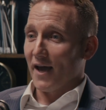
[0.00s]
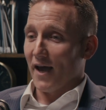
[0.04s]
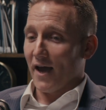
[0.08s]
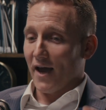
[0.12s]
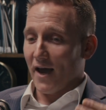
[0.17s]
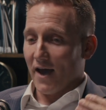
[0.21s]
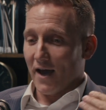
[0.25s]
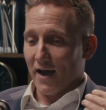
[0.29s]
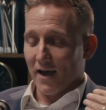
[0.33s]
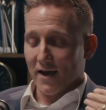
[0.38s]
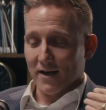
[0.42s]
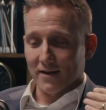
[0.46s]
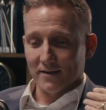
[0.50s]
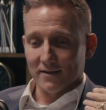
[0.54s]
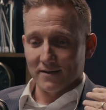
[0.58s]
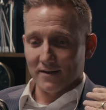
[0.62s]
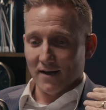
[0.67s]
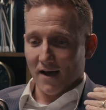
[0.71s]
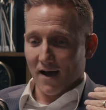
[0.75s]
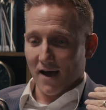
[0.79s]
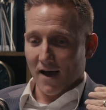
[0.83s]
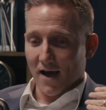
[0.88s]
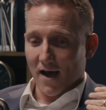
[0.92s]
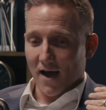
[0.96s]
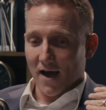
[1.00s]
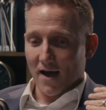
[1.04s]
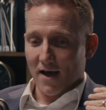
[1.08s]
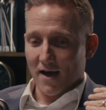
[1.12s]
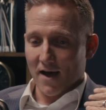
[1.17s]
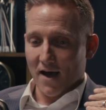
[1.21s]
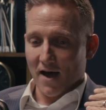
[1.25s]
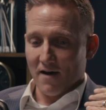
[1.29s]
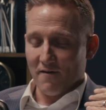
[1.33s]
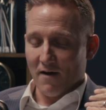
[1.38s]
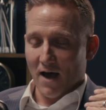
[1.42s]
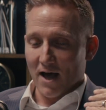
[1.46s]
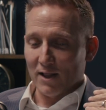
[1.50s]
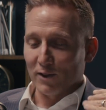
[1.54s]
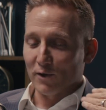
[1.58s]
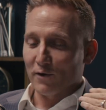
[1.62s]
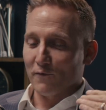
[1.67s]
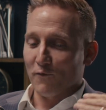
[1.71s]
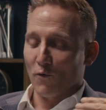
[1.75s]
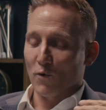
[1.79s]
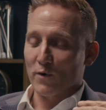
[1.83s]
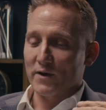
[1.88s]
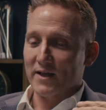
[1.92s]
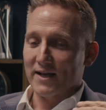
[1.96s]
And I look
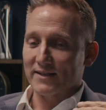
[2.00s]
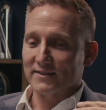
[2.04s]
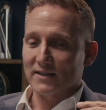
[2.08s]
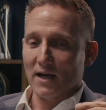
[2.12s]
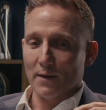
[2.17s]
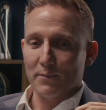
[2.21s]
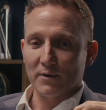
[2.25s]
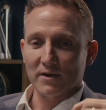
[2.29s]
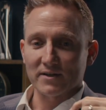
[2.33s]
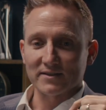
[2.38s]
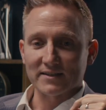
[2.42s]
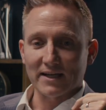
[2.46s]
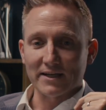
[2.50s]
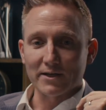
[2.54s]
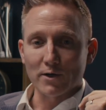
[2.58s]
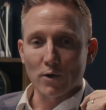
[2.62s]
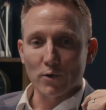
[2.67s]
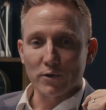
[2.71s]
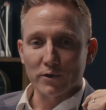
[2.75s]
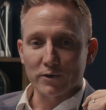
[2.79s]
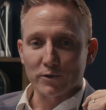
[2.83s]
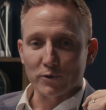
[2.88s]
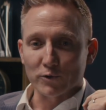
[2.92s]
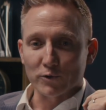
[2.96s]
forward to that topic because I know that